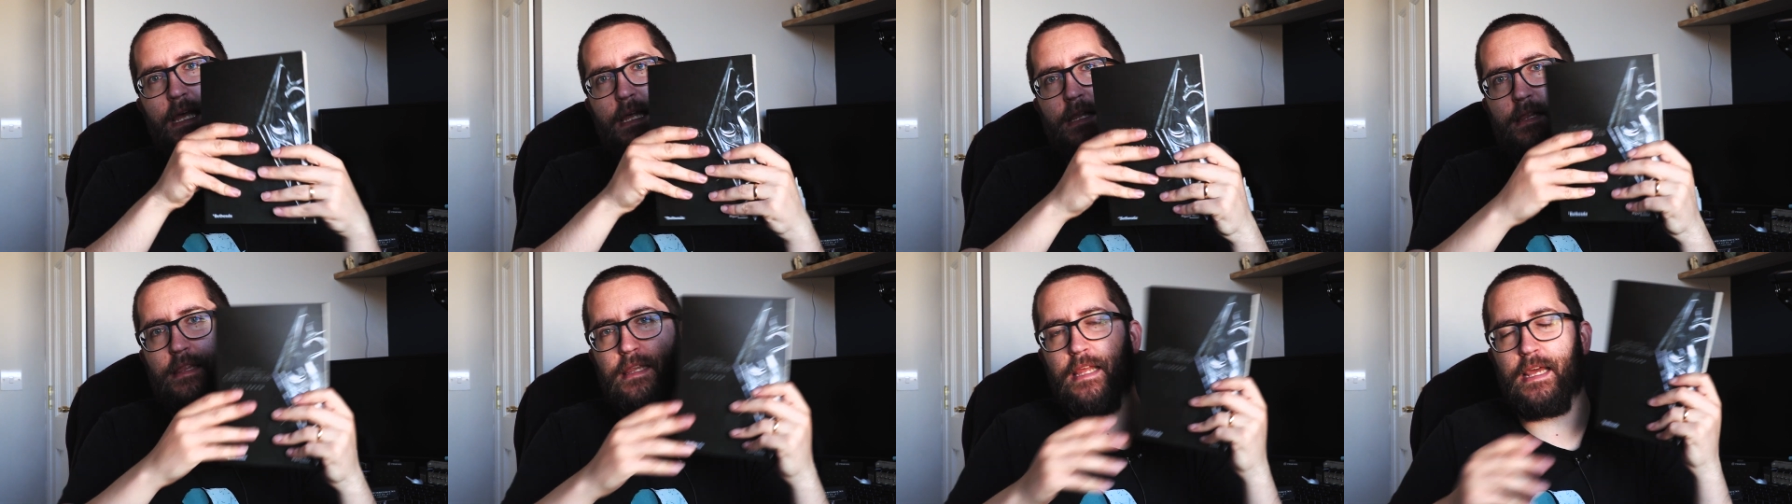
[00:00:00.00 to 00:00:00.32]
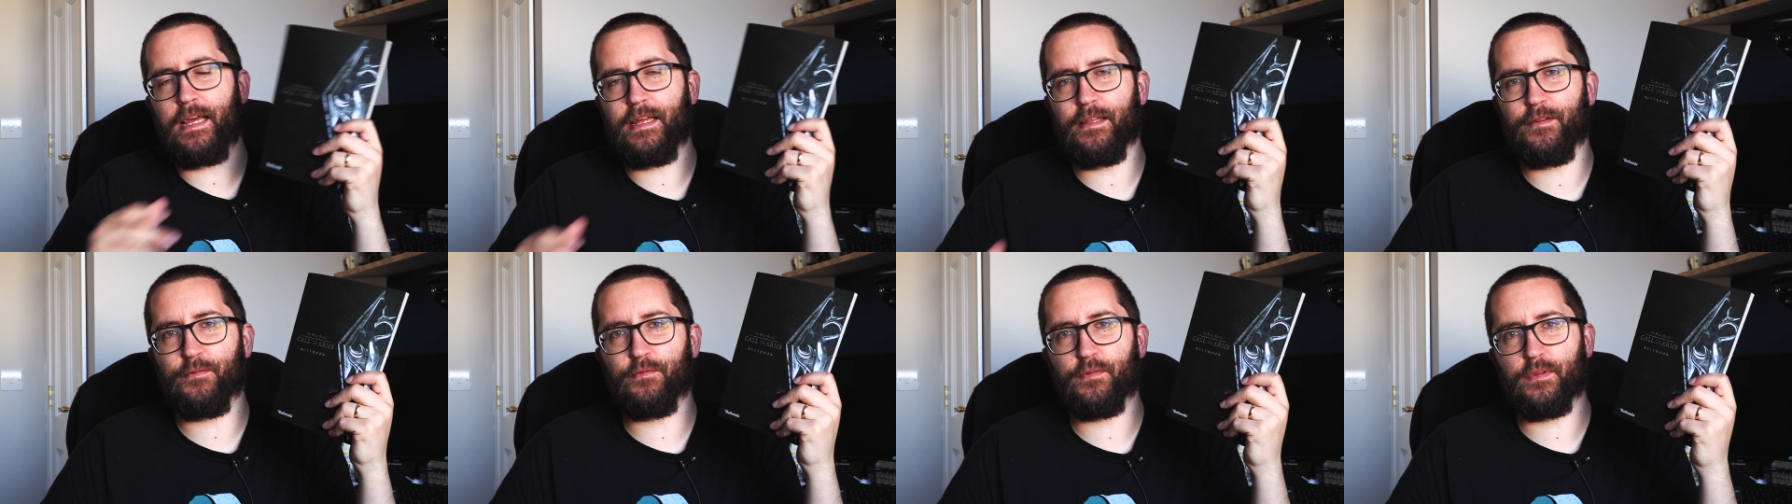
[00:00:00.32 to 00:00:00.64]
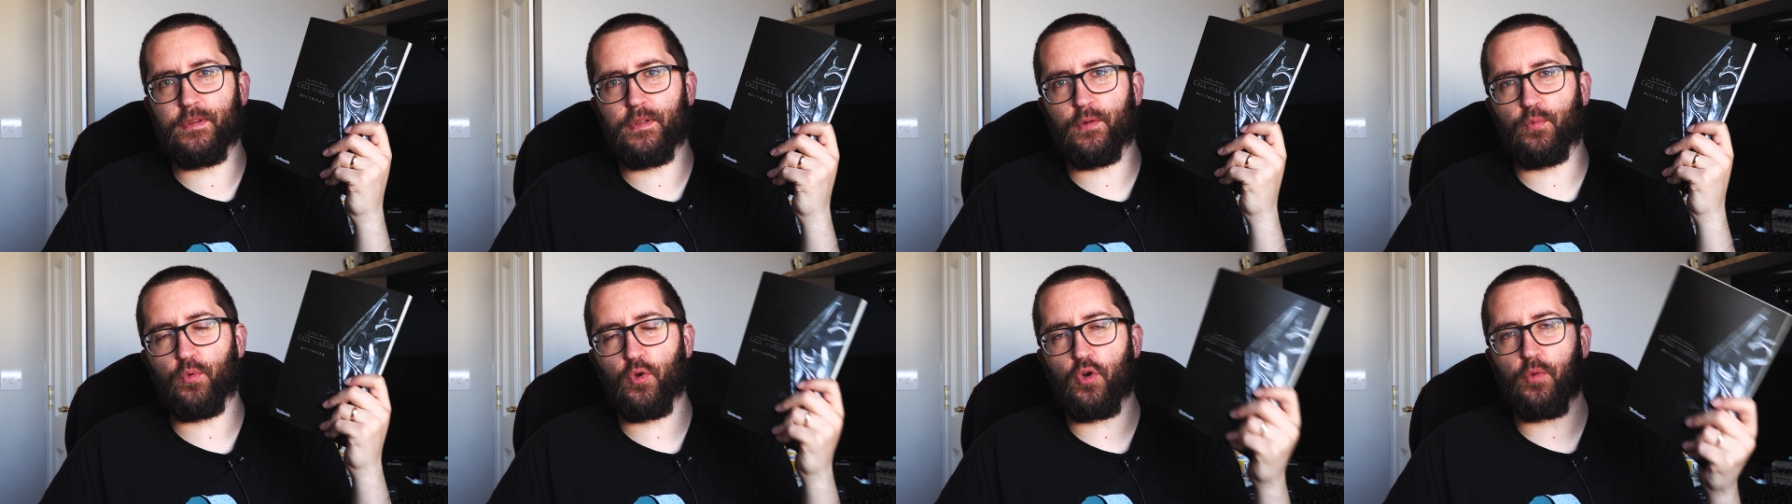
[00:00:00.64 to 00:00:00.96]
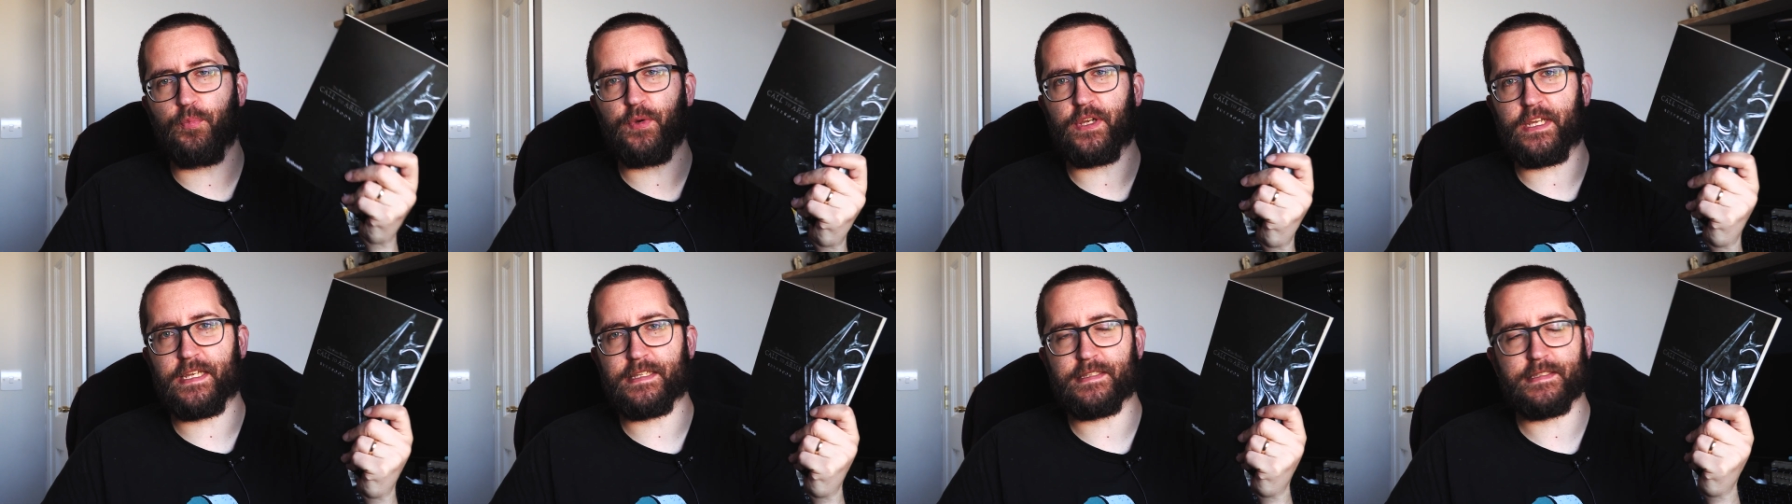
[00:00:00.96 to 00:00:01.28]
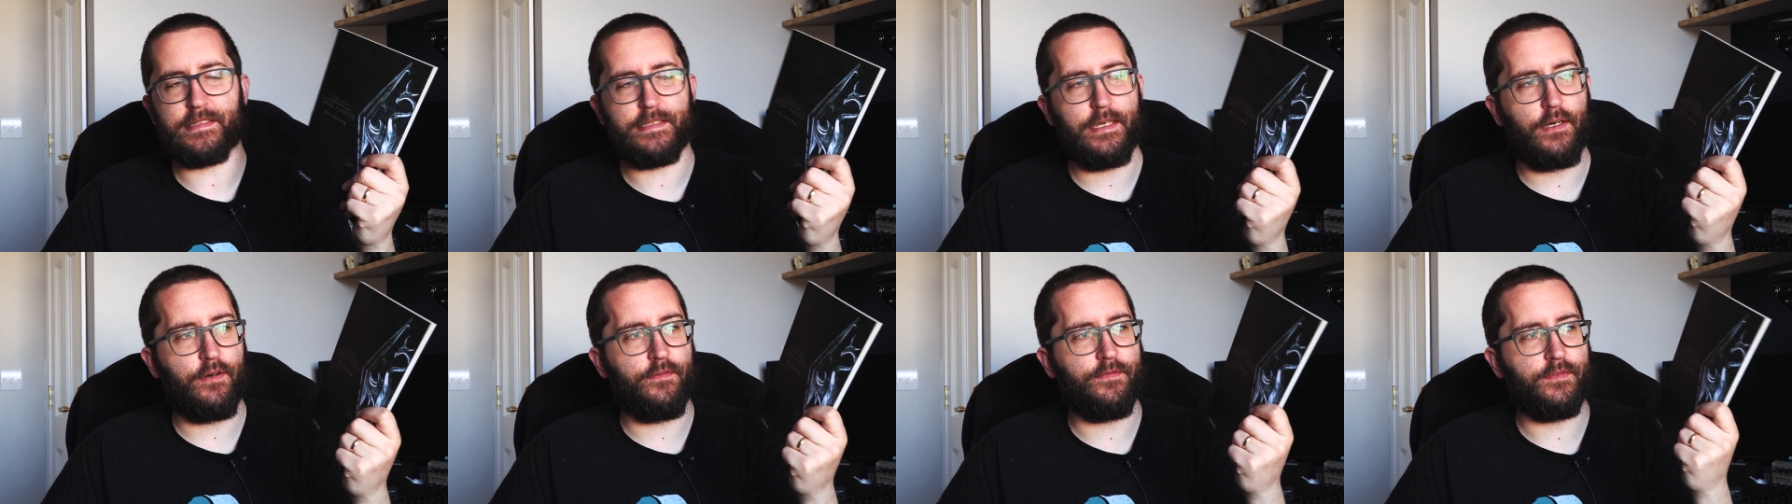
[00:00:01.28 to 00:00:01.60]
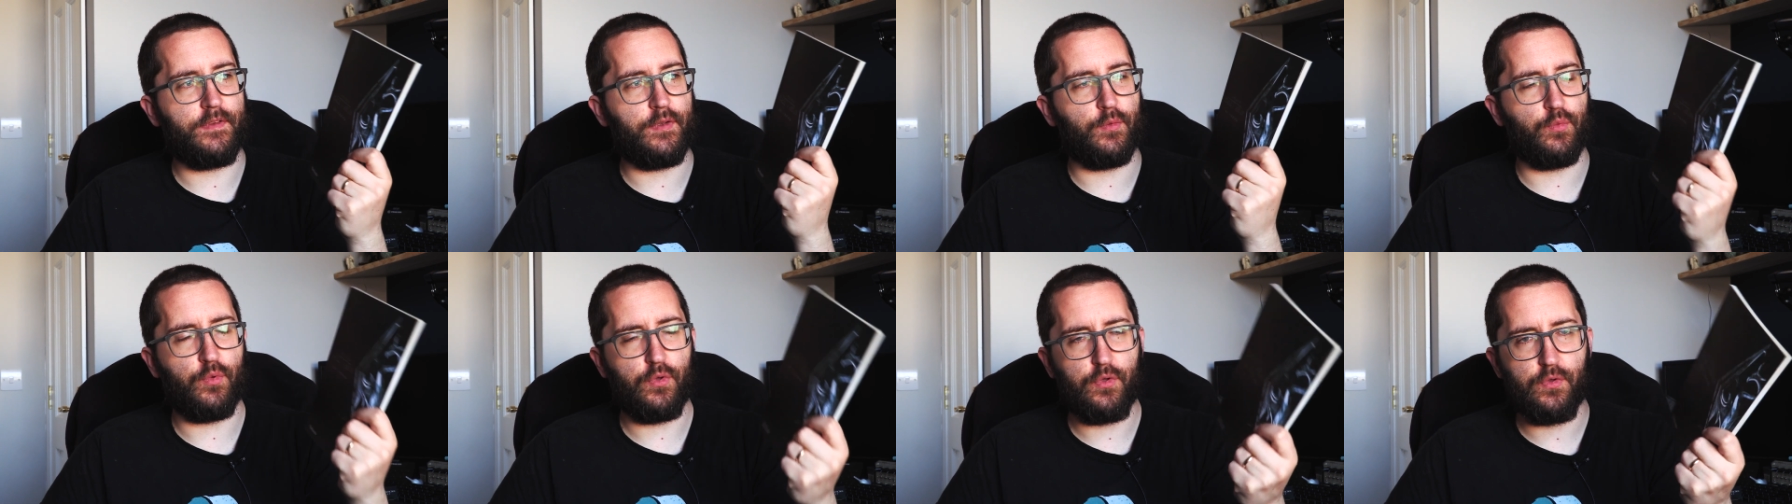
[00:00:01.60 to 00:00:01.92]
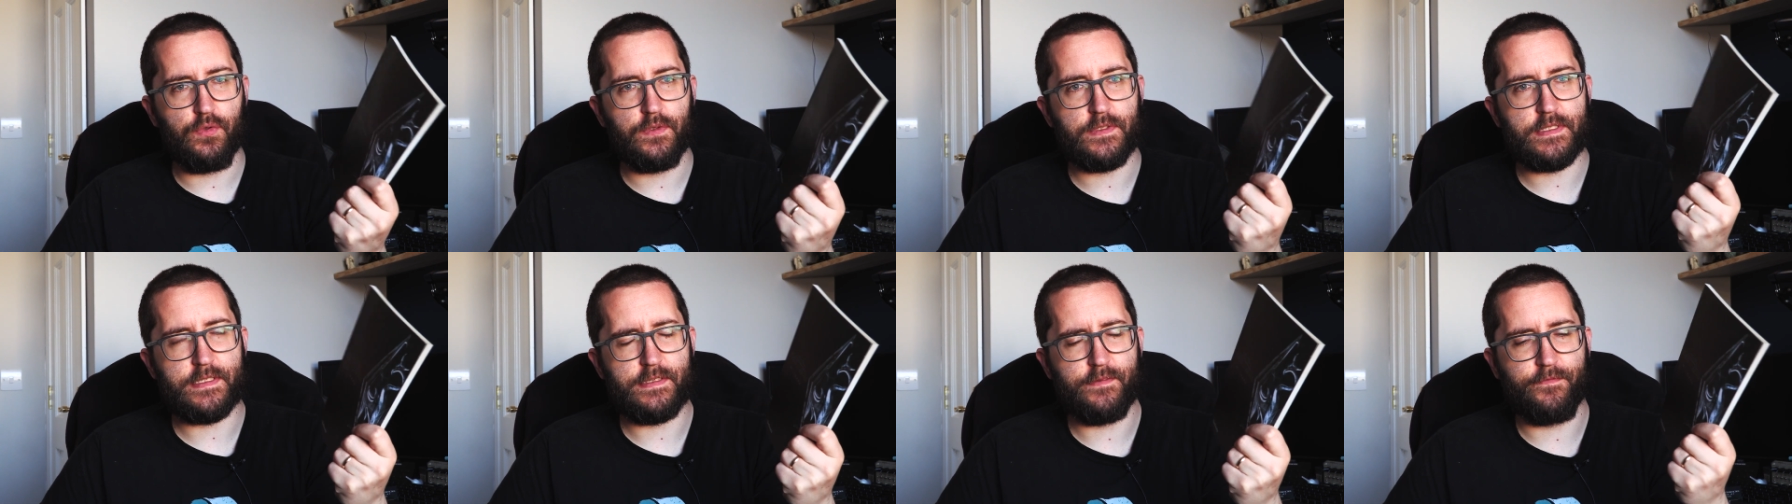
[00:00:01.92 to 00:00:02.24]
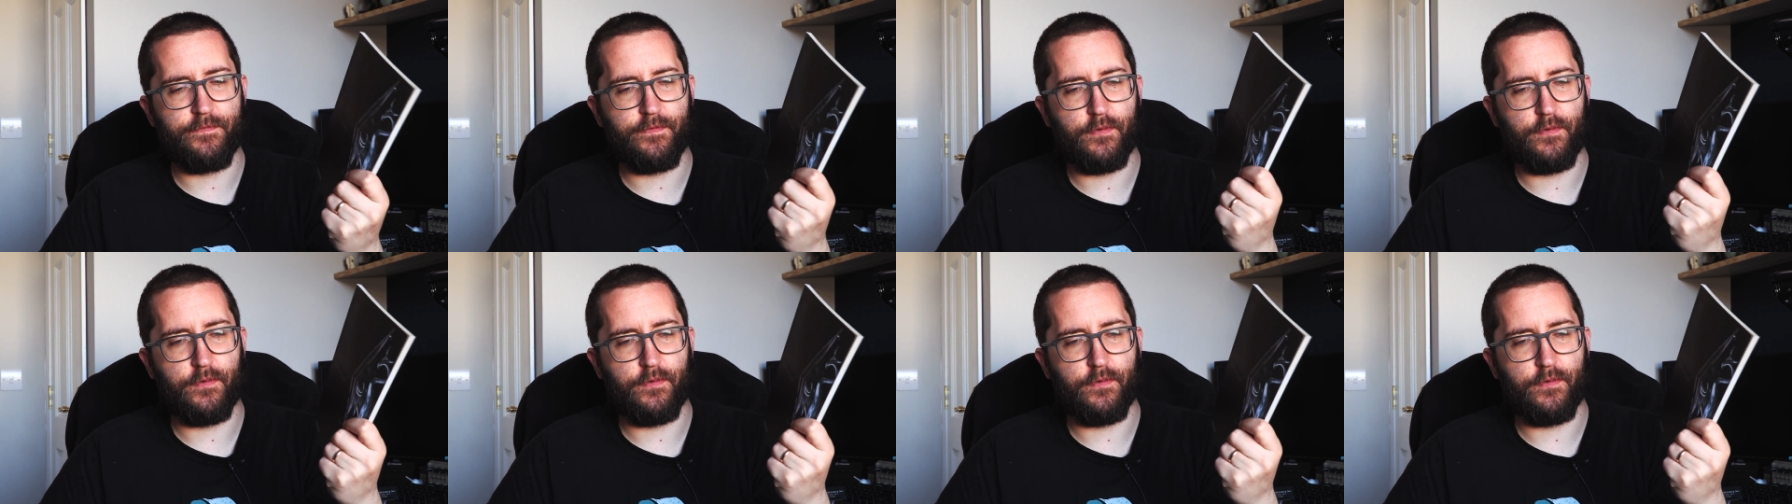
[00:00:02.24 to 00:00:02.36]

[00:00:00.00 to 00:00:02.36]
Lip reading: The rulebook itself, the rules